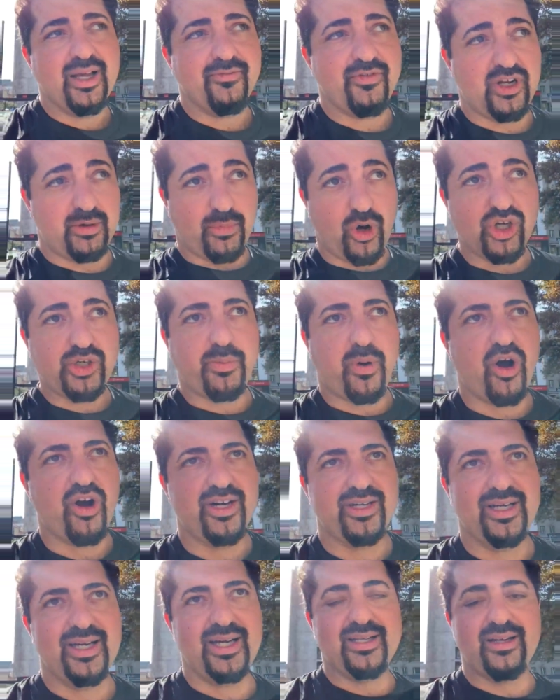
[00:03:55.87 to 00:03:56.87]
For the most
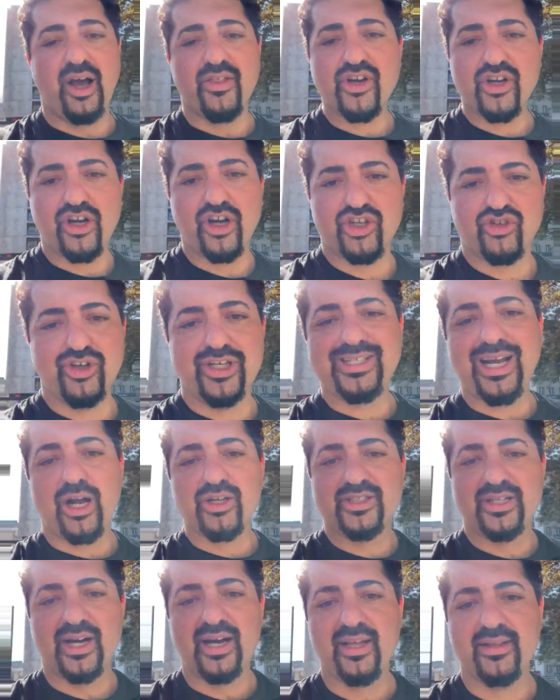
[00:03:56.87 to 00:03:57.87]
part, in other countries
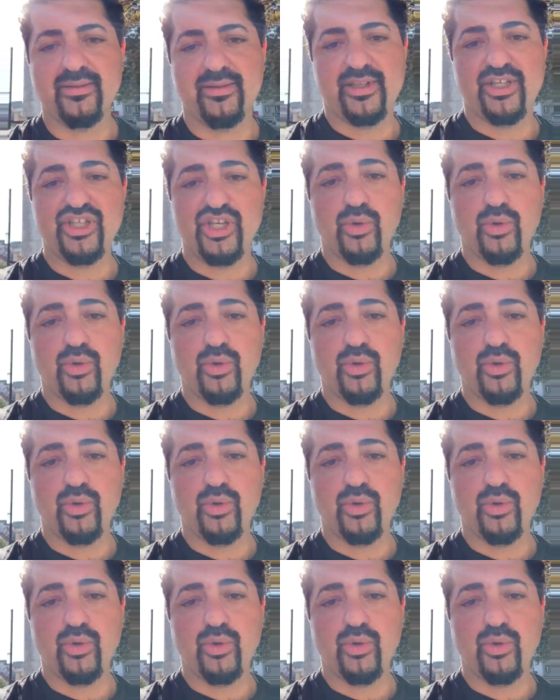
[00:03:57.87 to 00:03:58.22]
outside the